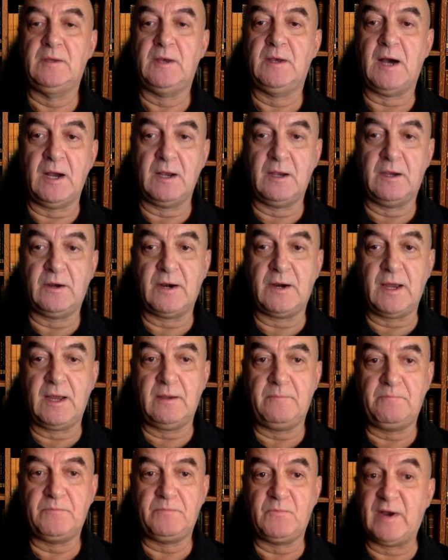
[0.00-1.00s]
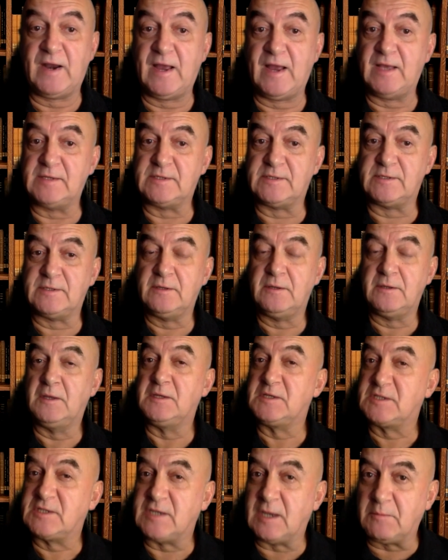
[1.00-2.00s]
Ankara, whereas
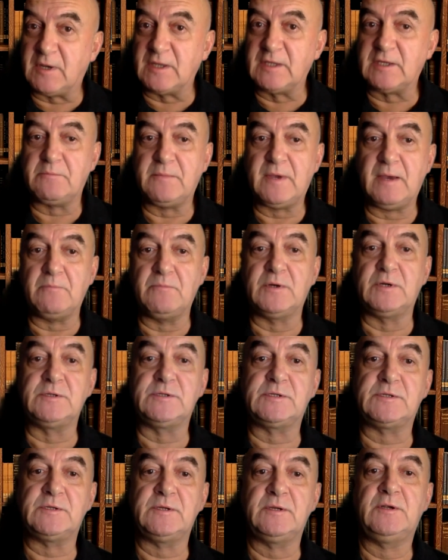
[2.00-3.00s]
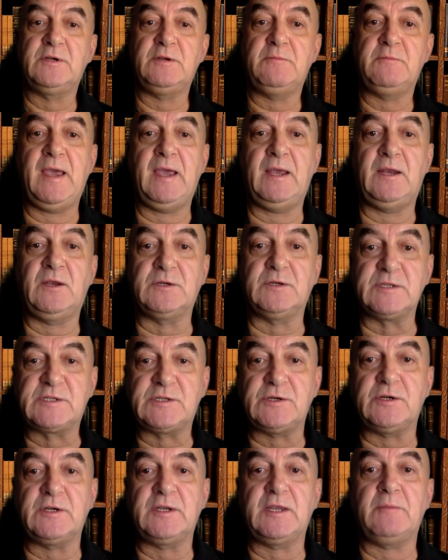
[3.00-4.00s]
some other members remain
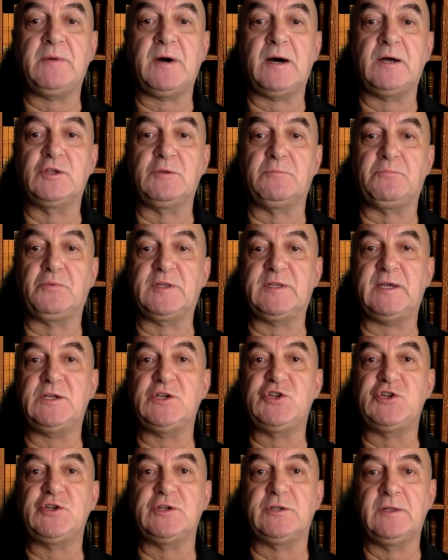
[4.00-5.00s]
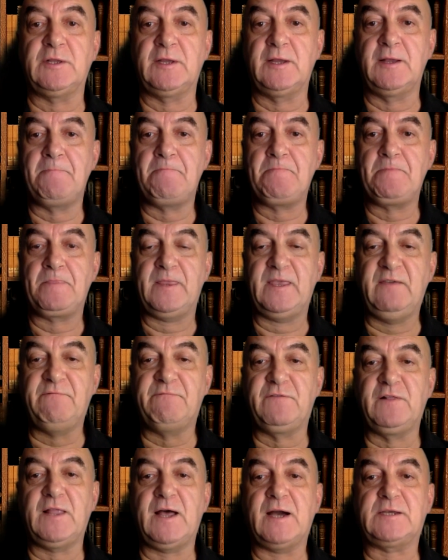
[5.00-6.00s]
concerned about the potential
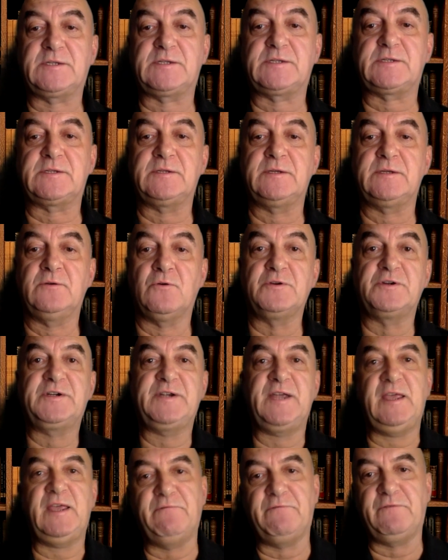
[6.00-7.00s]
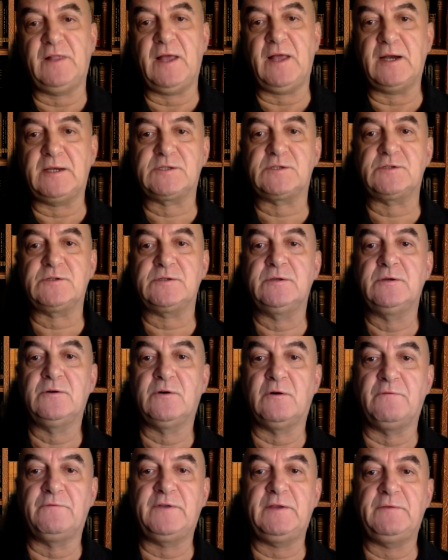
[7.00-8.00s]
influx or re-influx
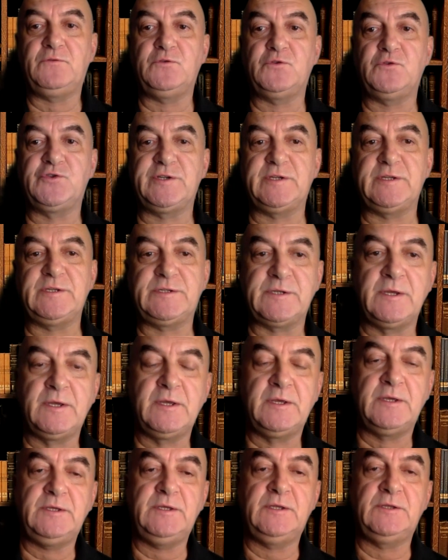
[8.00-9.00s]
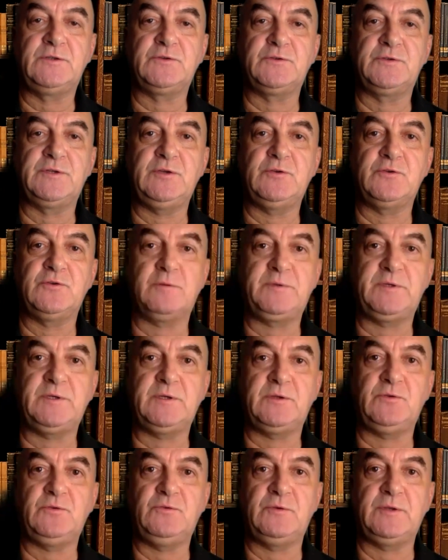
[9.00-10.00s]
of refugees into the
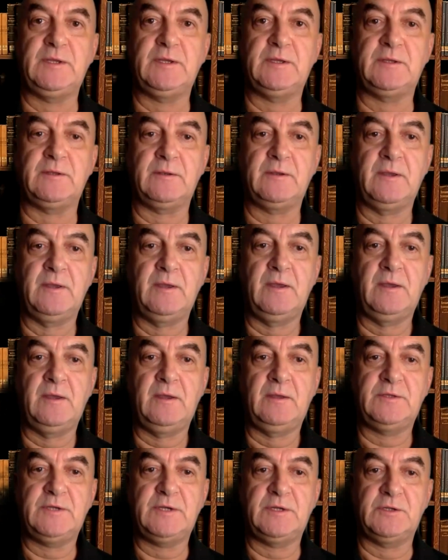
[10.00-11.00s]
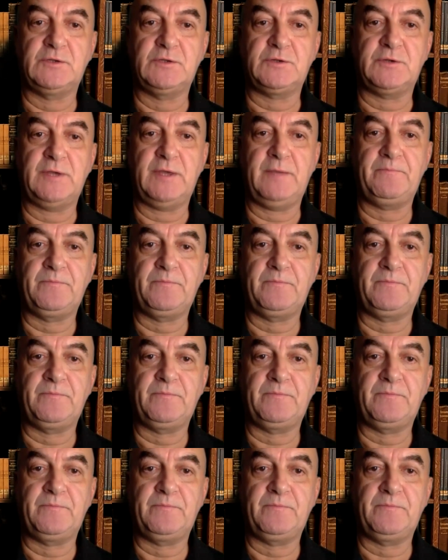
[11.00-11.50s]
European Union territory.